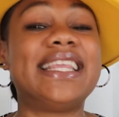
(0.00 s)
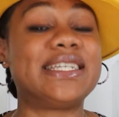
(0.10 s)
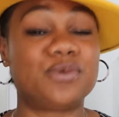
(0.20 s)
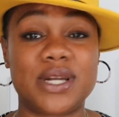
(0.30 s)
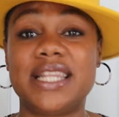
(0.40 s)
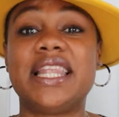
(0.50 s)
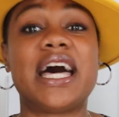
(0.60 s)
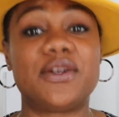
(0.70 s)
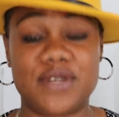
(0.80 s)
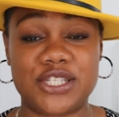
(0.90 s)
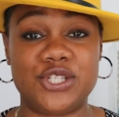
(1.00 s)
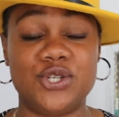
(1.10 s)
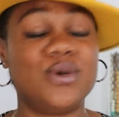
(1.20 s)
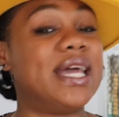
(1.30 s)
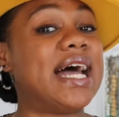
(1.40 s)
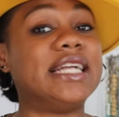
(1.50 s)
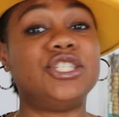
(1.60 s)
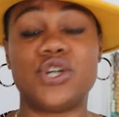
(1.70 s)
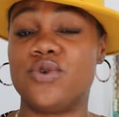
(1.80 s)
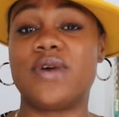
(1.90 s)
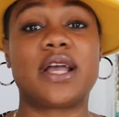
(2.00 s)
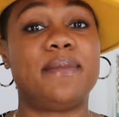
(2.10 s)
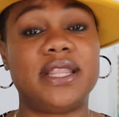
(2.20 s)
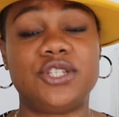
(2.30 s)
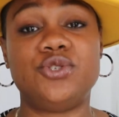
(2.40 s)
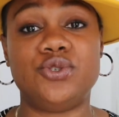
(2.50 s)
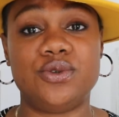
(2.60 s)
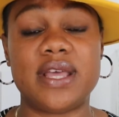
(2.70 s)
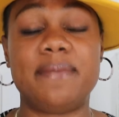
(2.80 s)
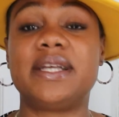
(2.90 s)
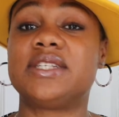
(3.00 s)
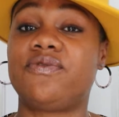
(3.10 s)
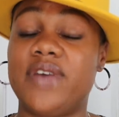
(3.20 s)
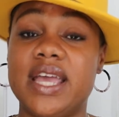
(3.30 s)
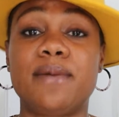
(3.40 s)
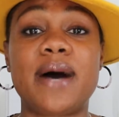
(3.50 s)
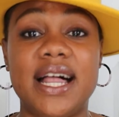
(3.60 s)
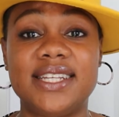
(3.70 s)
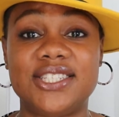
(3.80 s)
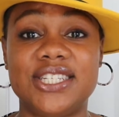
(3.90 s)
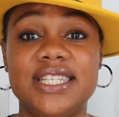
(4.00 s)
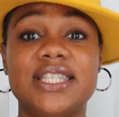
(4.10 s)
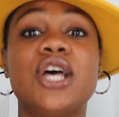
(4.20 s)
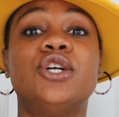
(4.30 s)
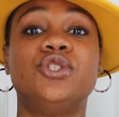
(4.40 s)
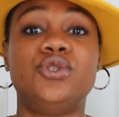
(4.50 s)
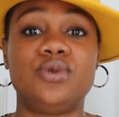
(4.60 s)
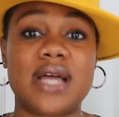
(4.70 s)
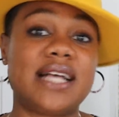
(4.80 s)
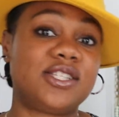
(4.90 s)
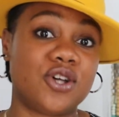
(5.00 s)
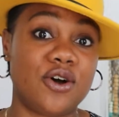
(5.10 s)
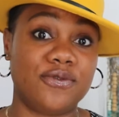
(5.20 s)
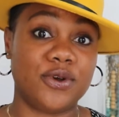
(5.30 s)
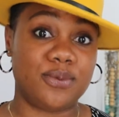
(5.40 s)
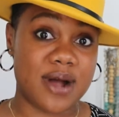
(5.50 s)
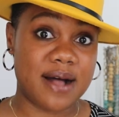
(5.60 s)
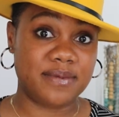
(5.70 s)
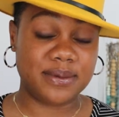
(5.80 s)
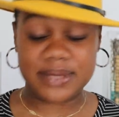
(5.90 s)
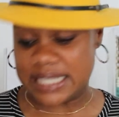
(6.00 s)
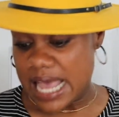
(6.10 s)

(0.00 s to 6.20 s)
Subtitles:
That's what a lot of us do, and I don't recommend that you do that because fake apologies do not solve real problems.